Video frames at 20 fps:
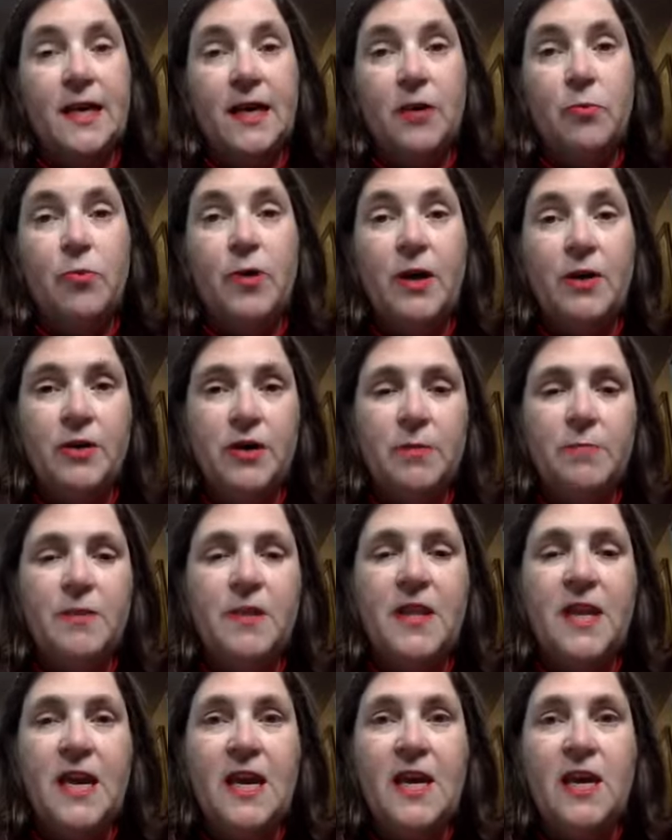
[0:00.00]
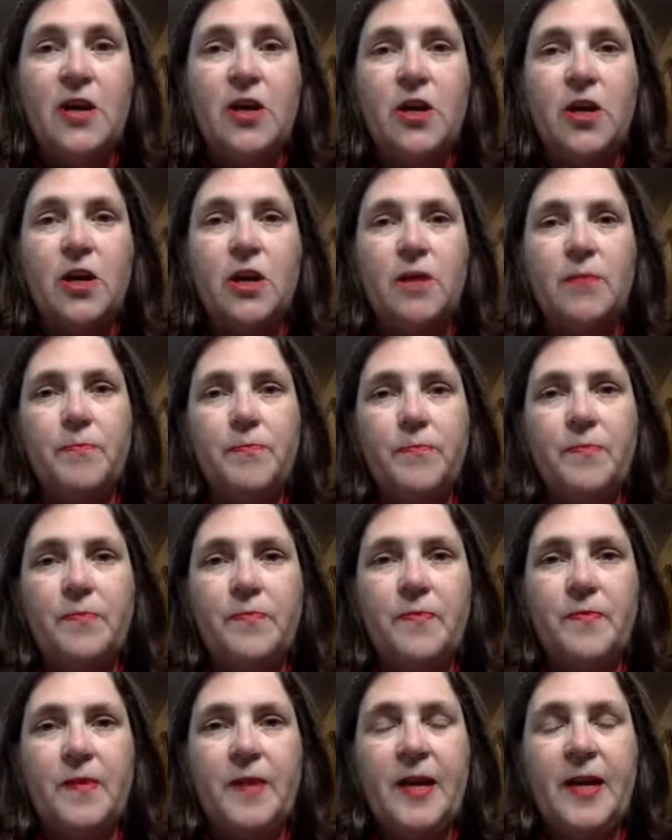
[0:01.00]
wound up in the ER.
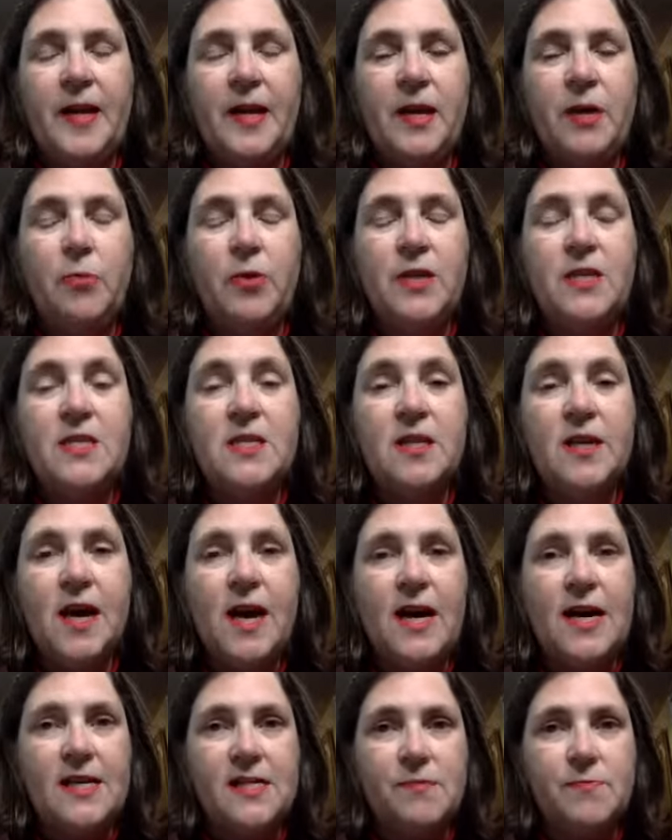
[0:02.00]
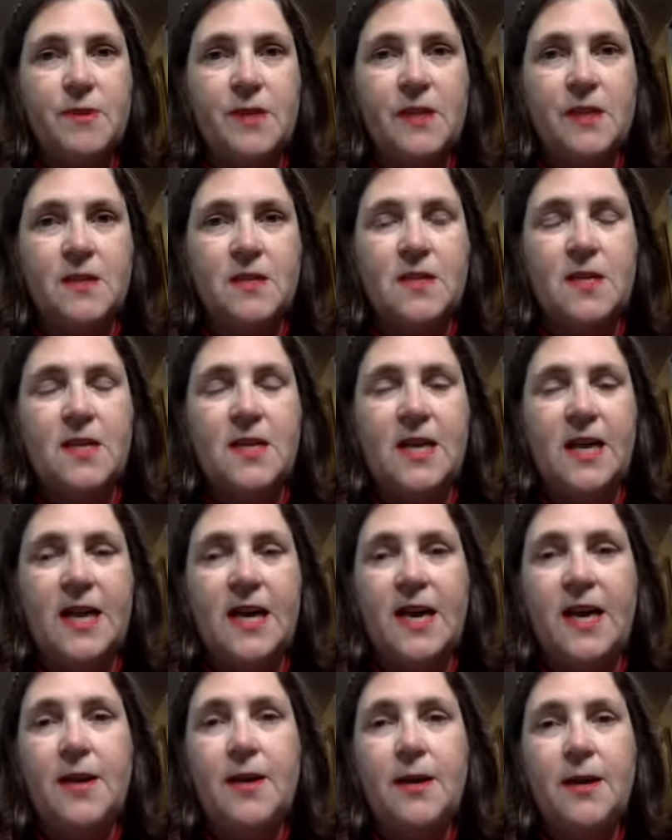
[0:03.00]
And I went to the hospital
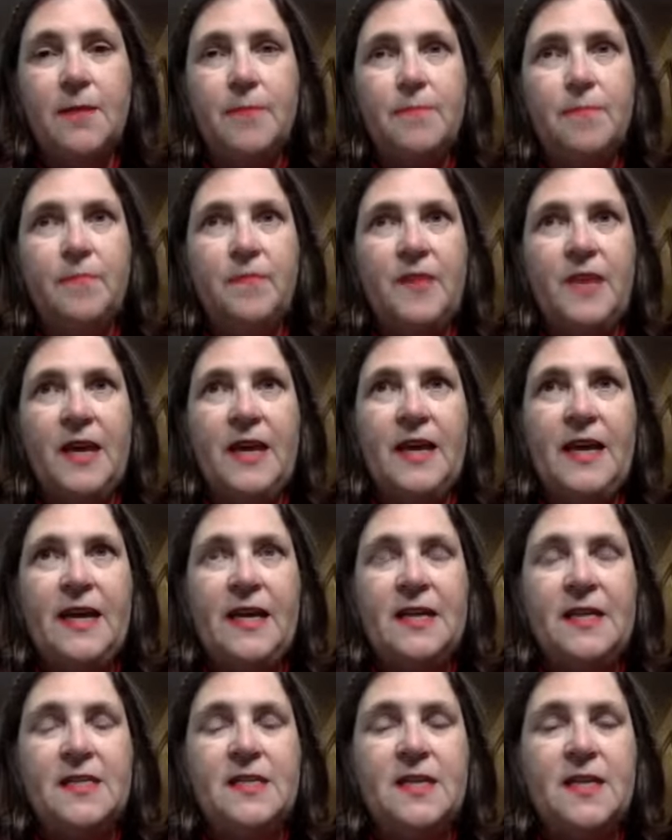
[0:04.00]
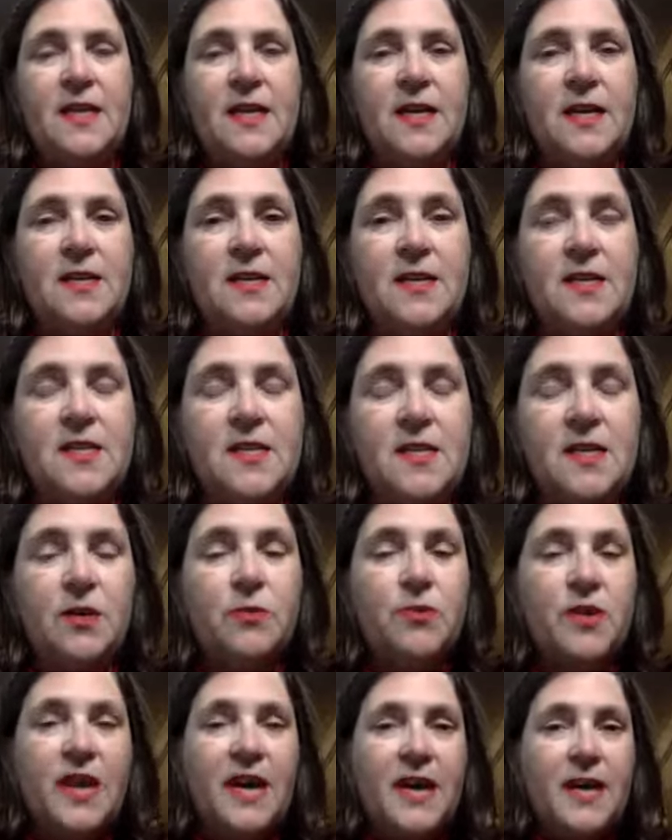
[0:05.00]
today, and they said,
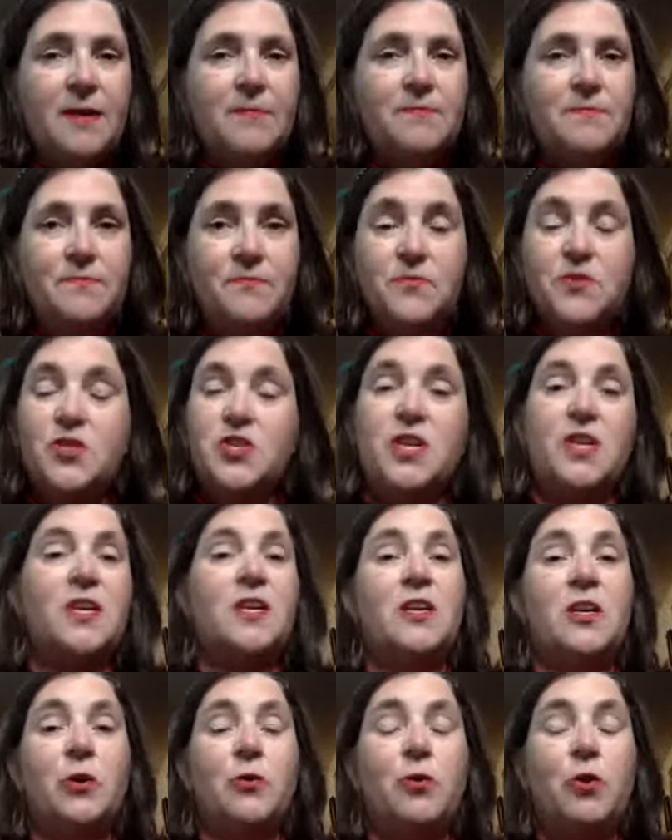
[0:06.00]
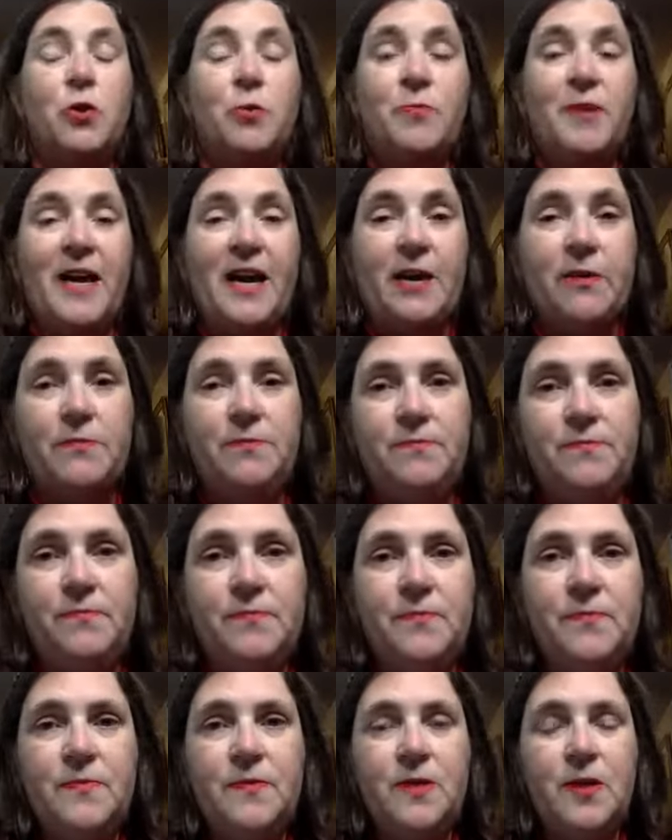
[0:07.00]
okay, she can go home now.
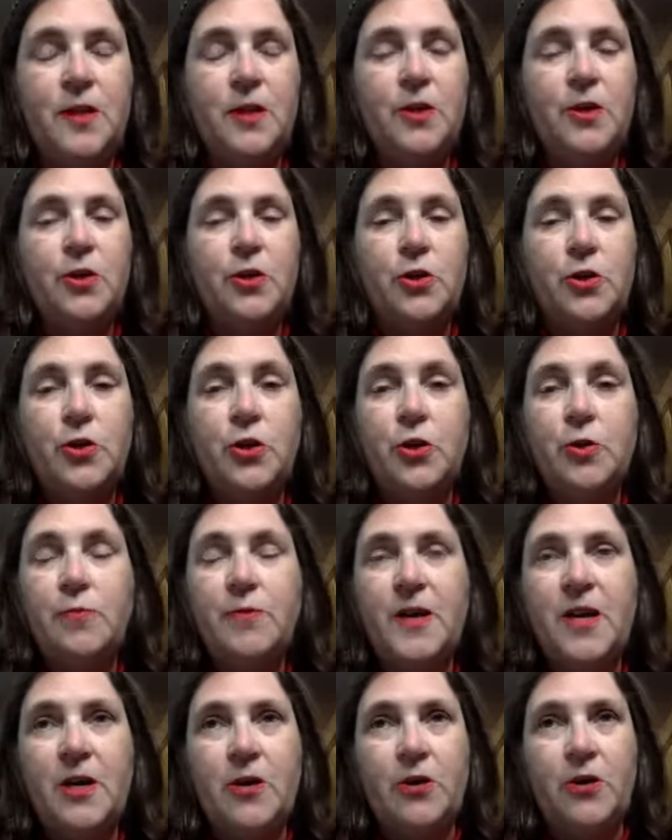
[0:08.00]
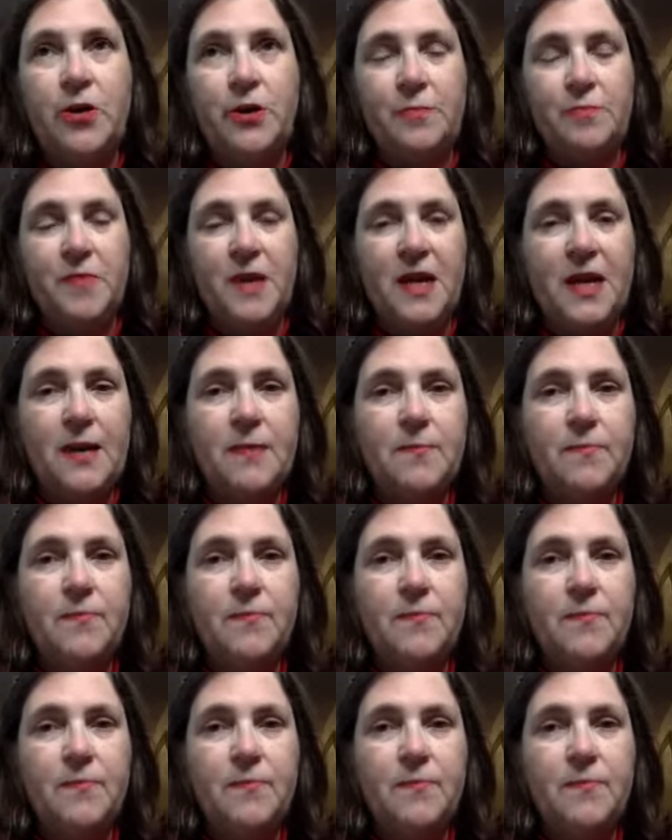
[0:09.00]
Nobody called me.